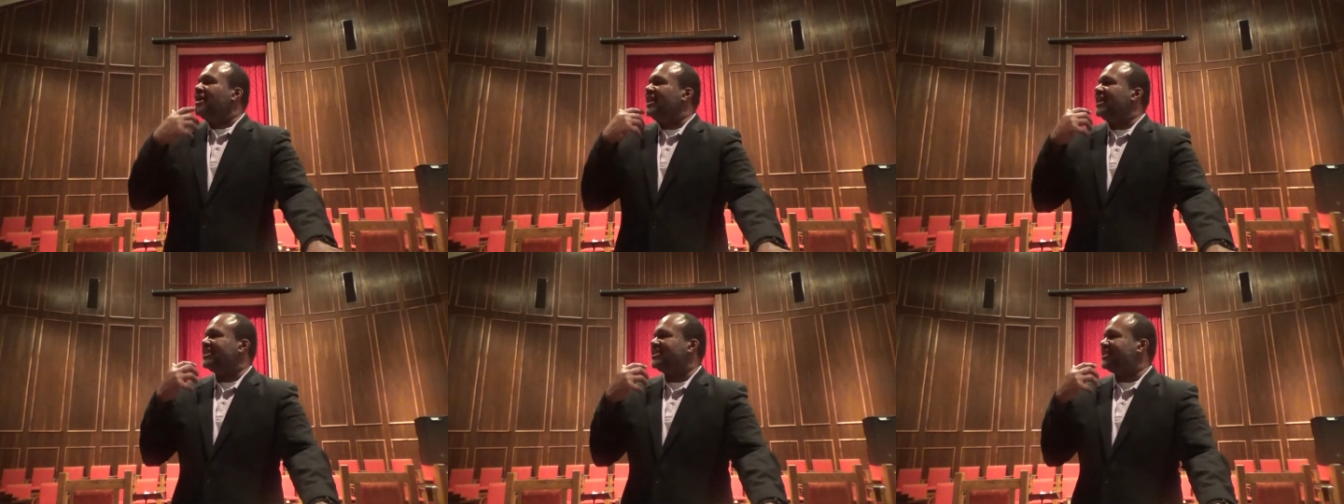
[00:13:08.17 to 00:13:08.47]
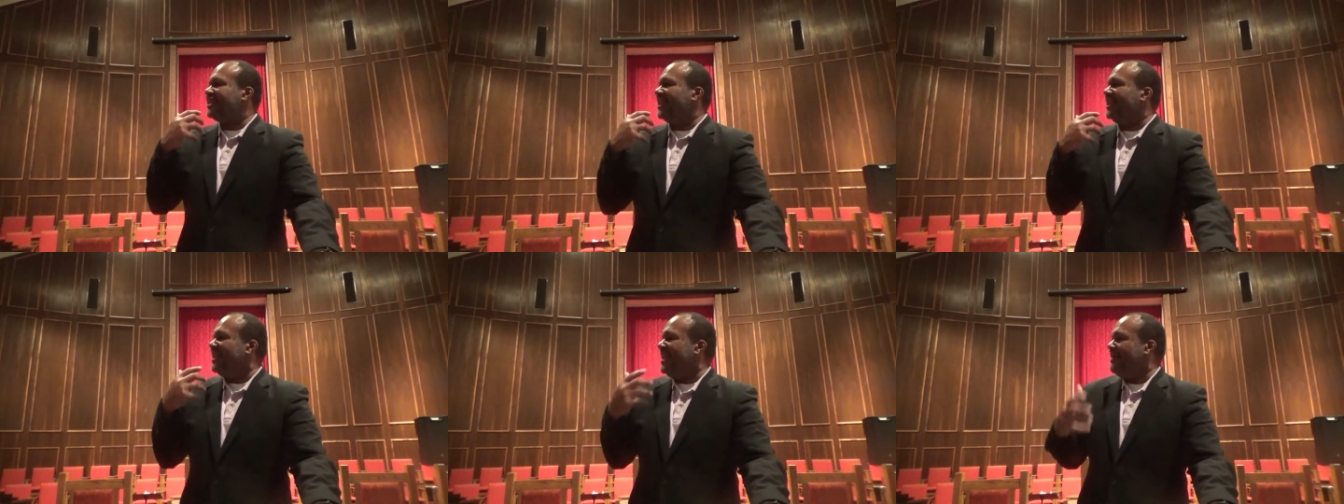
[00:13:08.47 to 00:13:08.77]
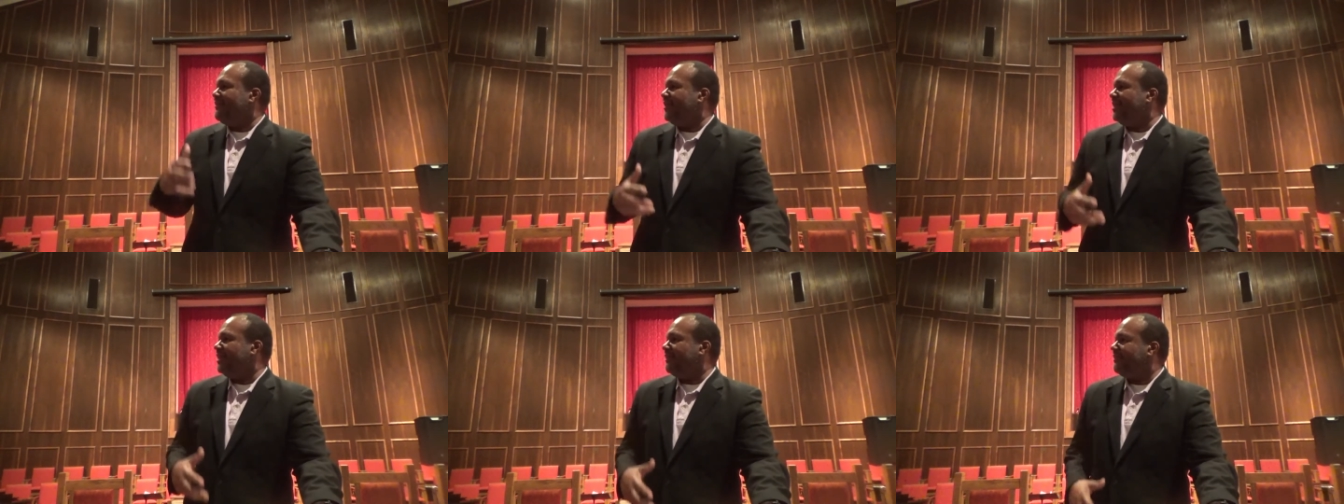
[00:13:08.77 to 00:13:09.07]
gets a
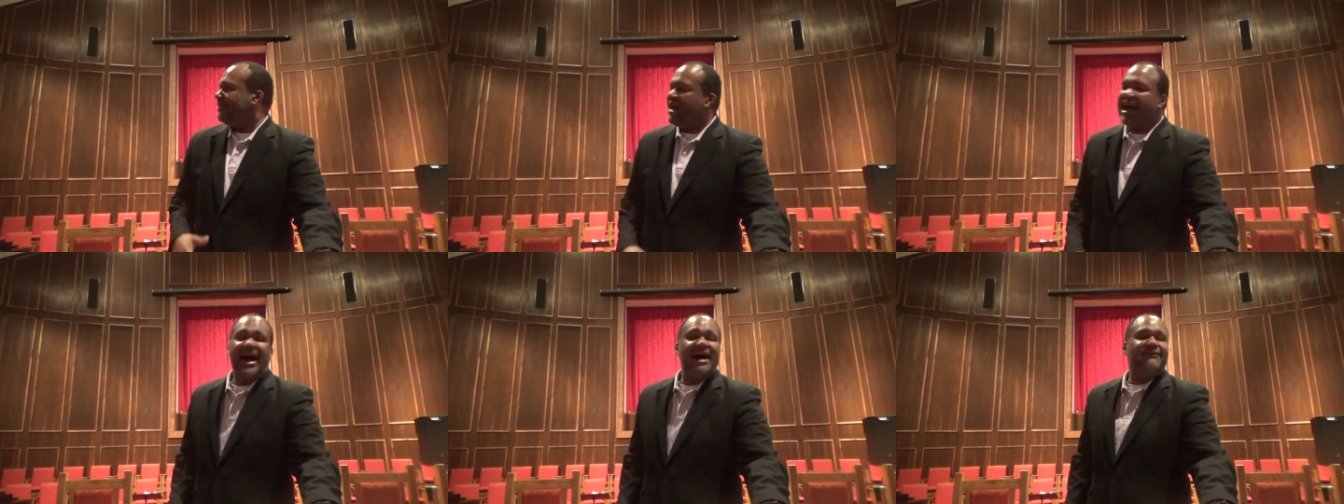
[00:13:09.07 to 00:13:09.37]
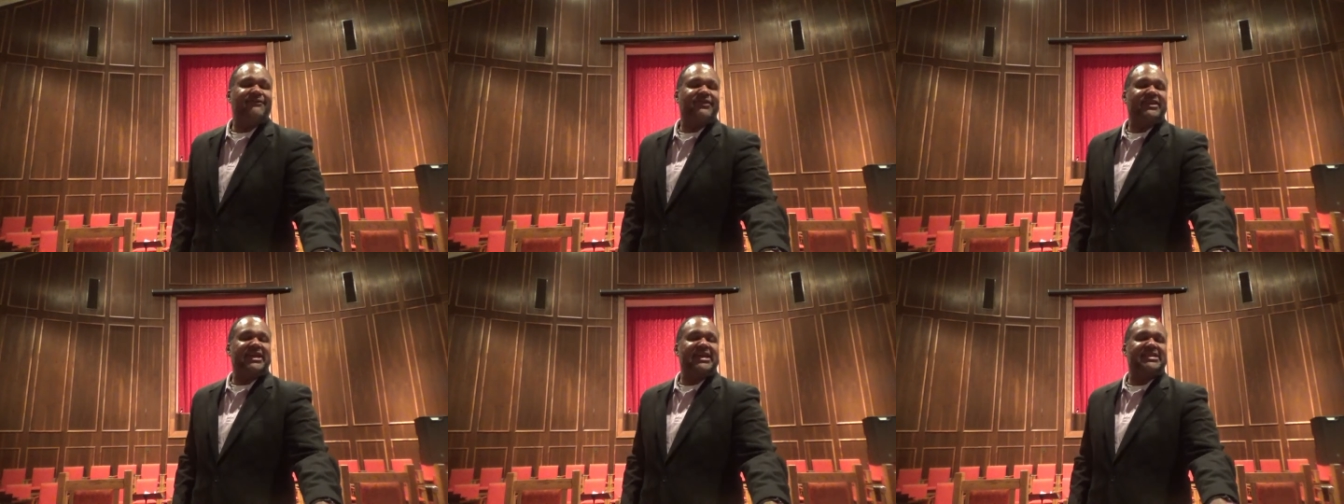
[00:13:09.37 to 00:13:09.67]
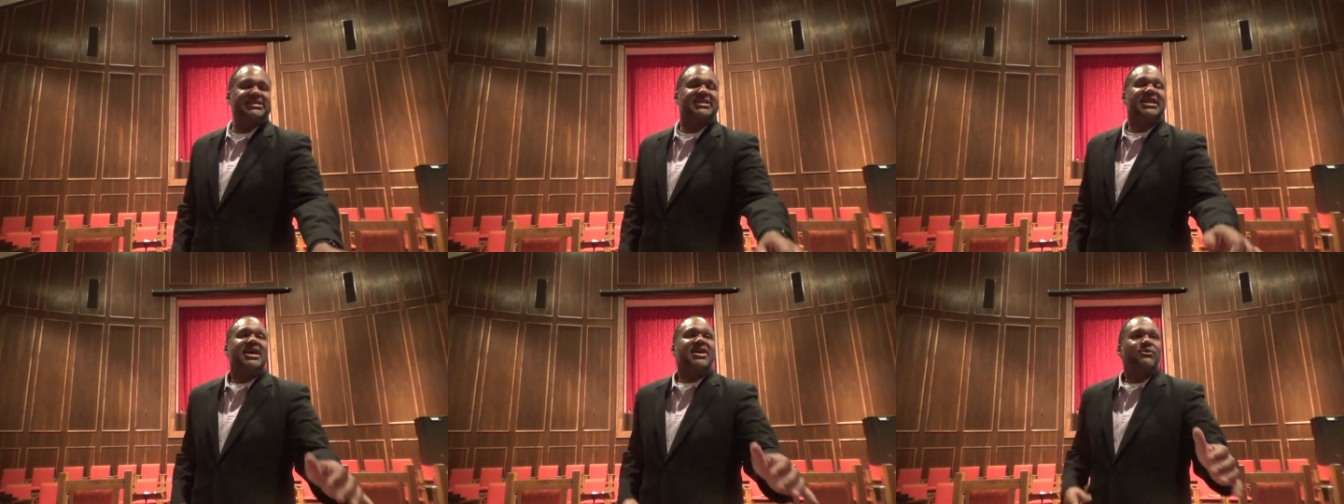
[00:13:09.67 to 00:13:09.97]
level of
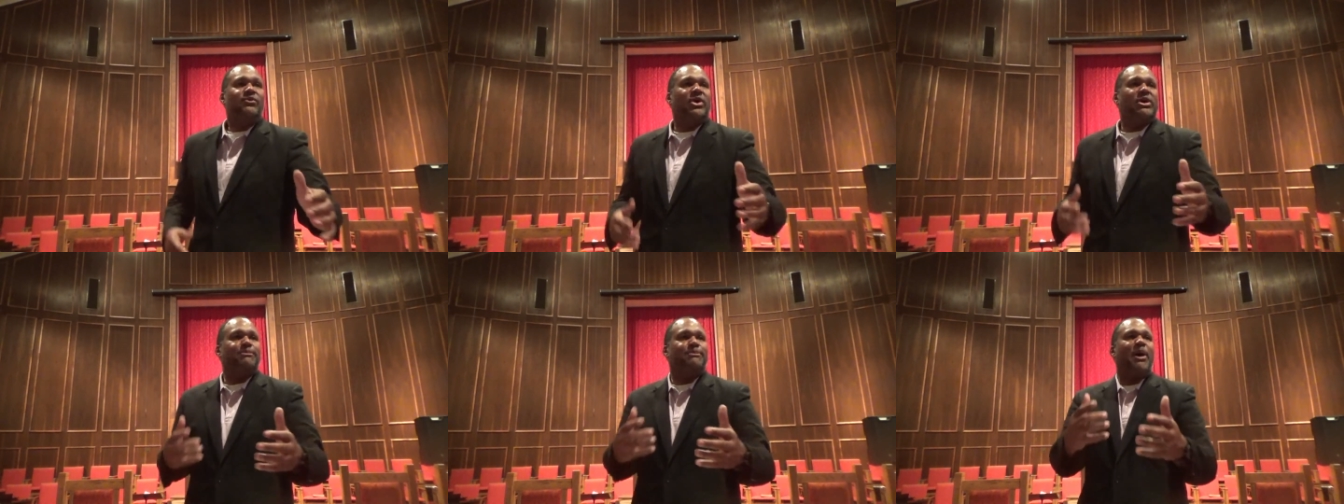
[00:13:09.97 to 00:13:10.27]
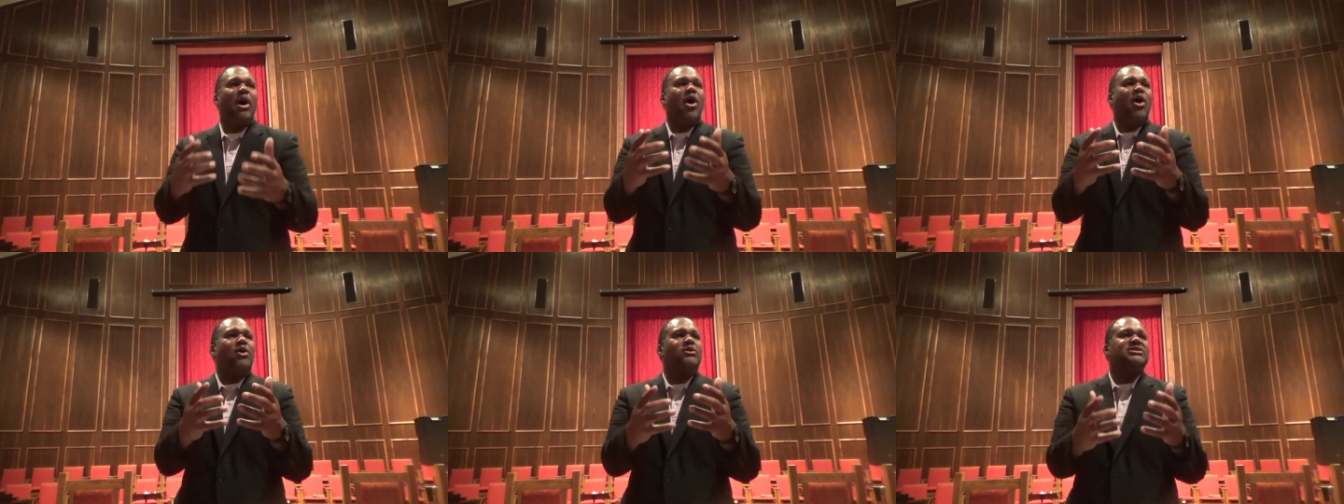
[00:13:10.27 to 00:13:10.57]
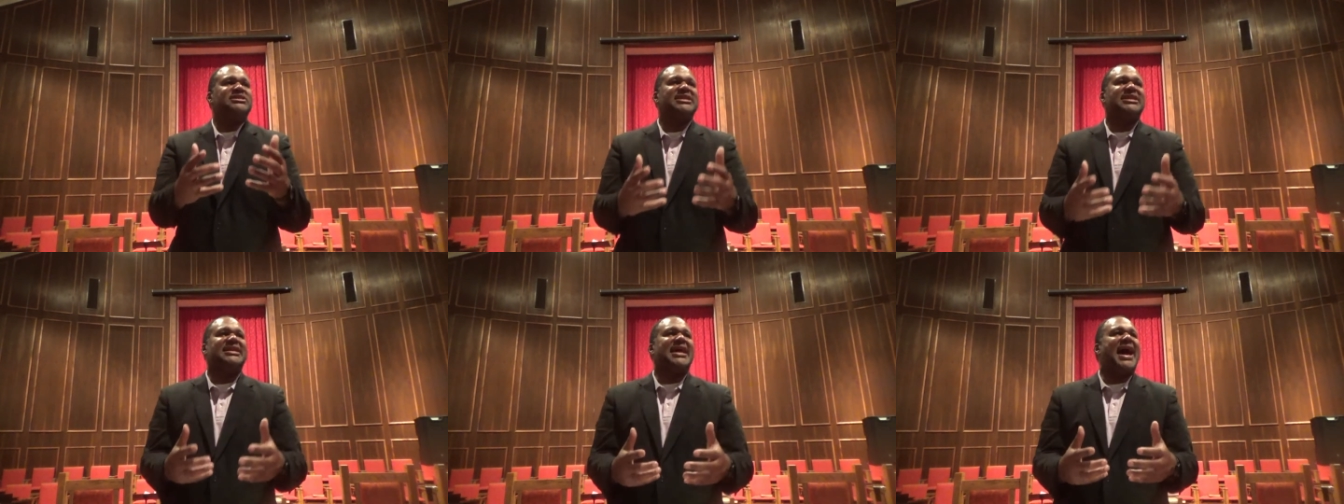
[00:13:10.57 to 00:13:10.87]
confidence when Paul
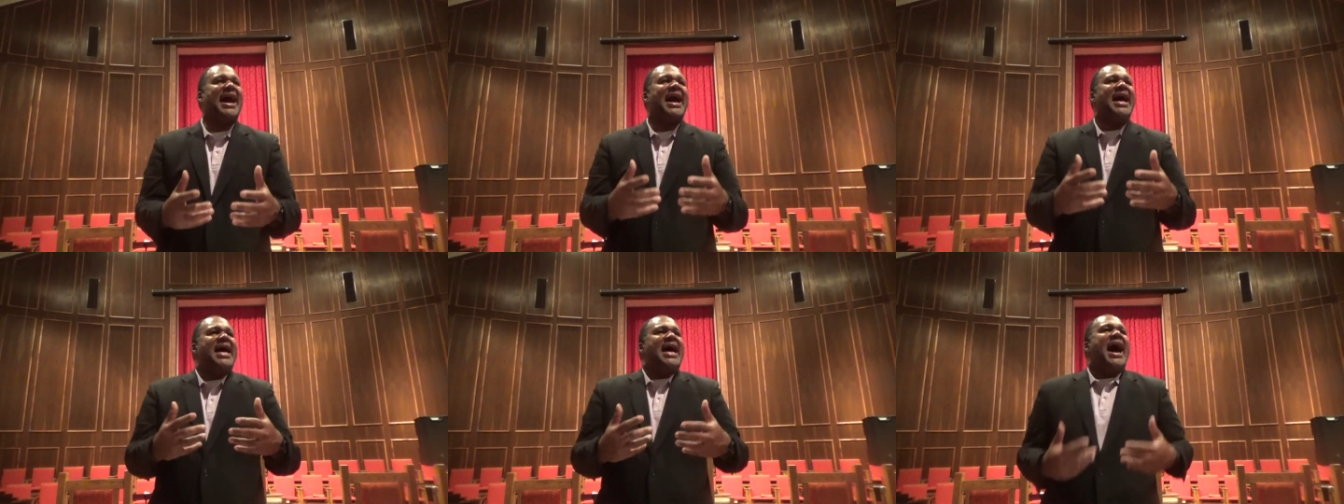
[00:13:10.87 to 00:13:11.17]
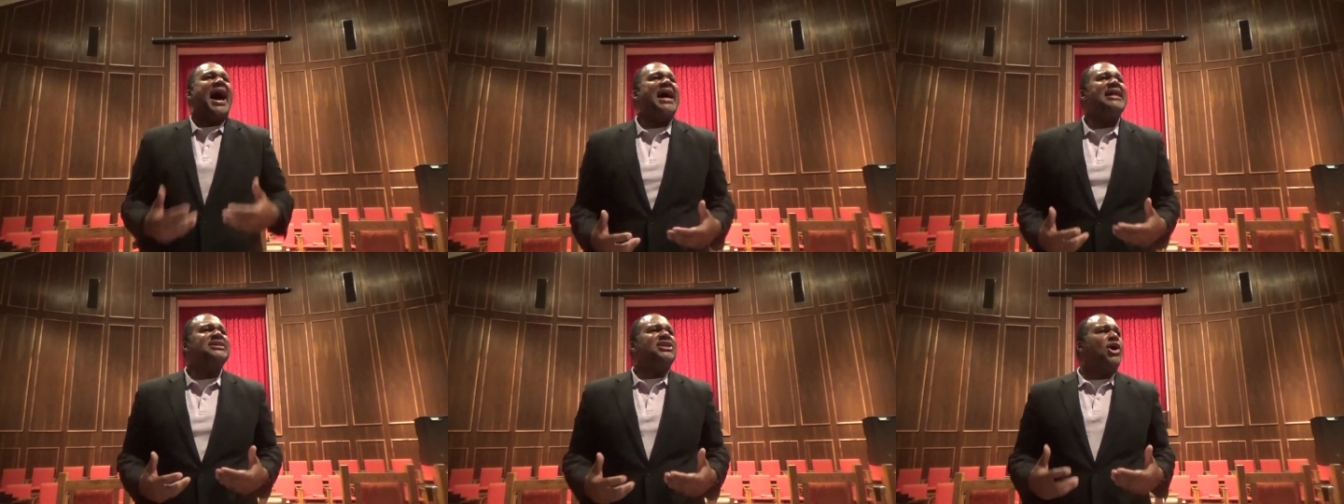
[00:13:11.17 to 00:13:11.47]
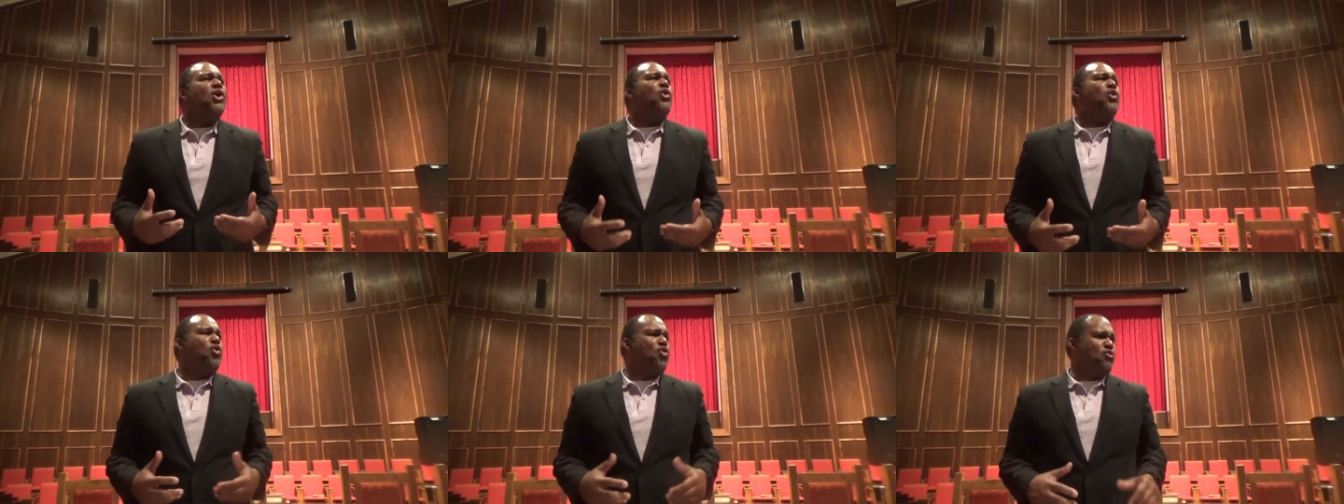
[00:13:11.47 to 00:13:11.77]
said, I, I
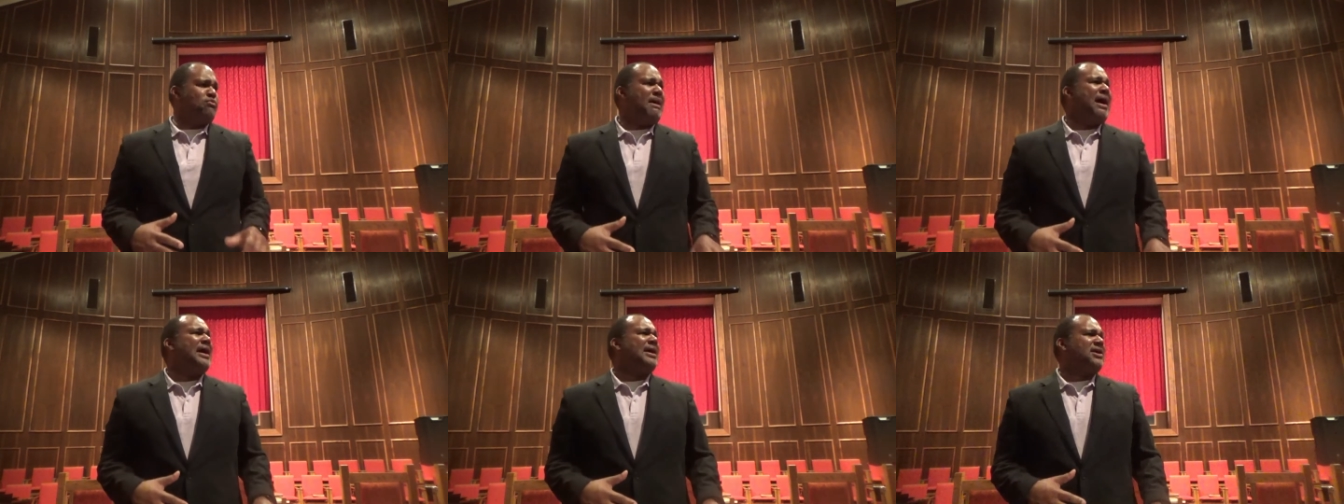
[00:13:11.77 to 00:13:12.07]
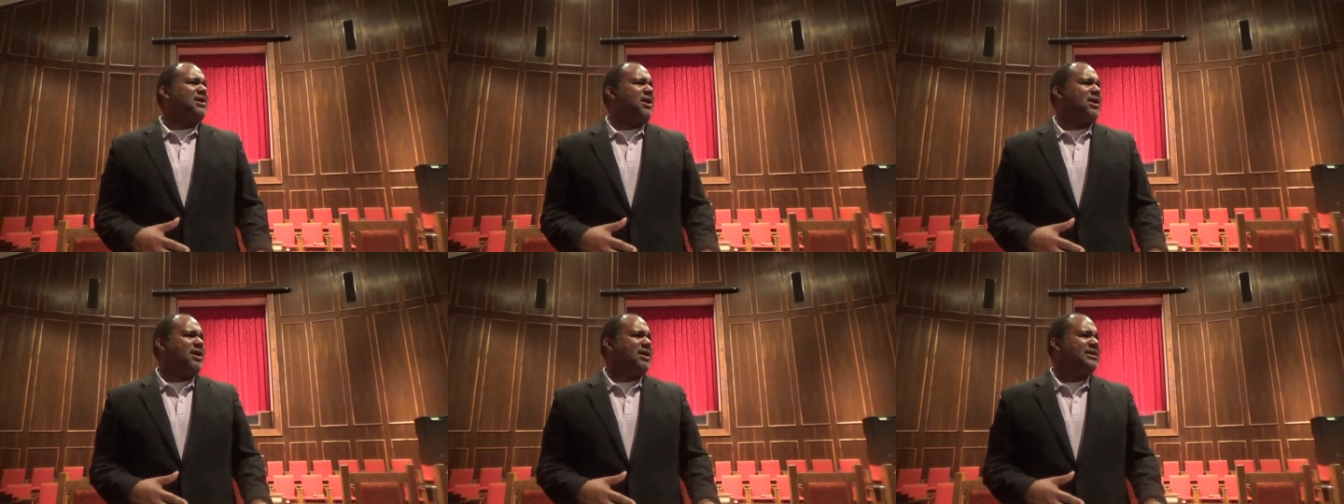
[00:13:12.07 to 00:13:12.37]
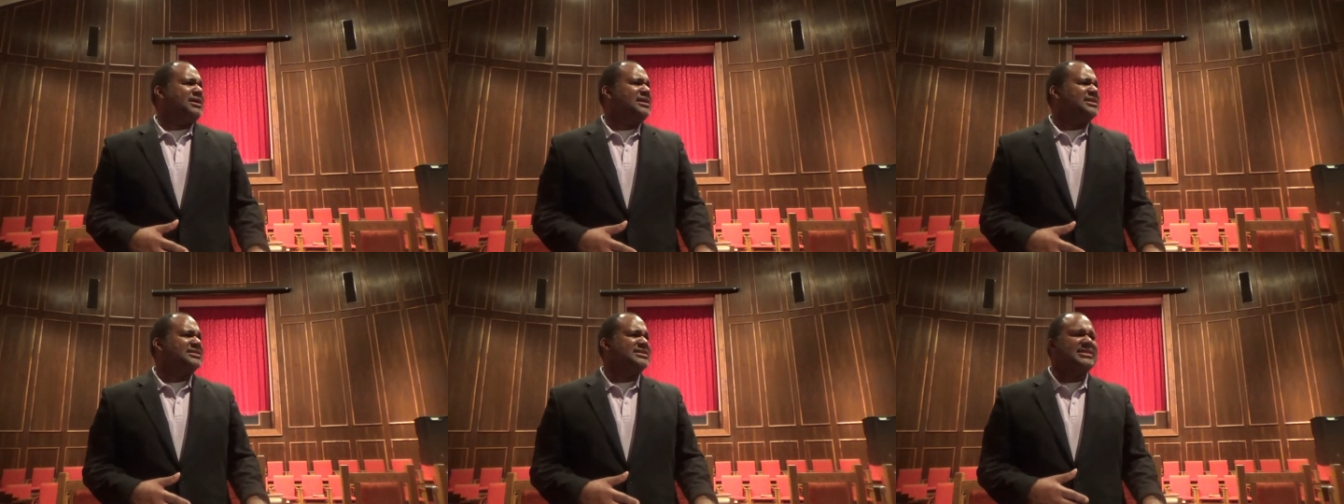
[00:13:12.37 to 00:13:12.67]
know who my
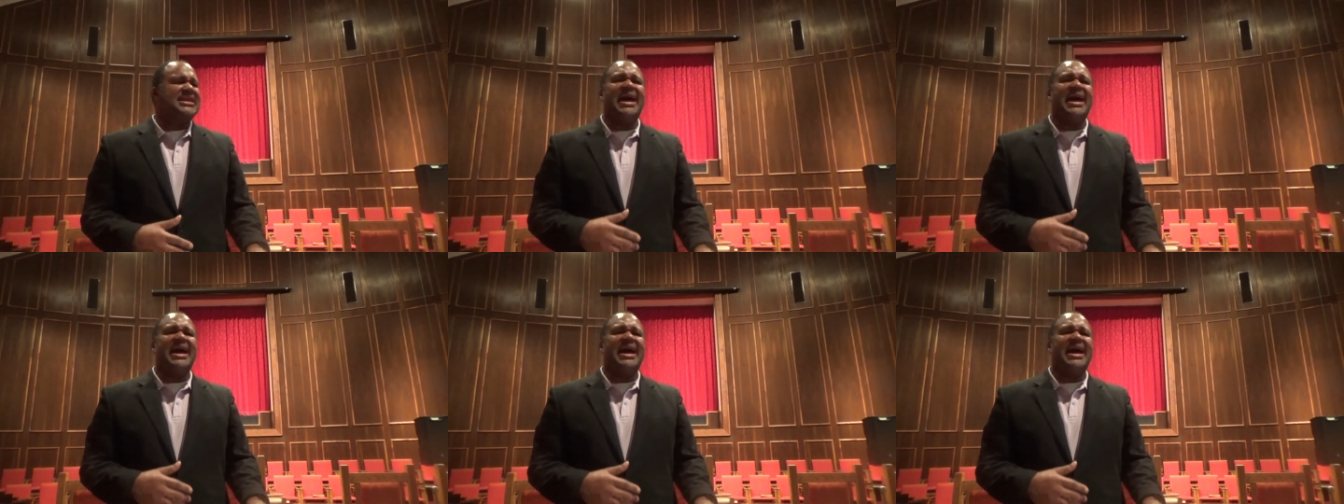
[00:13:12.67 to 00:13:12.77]
God is and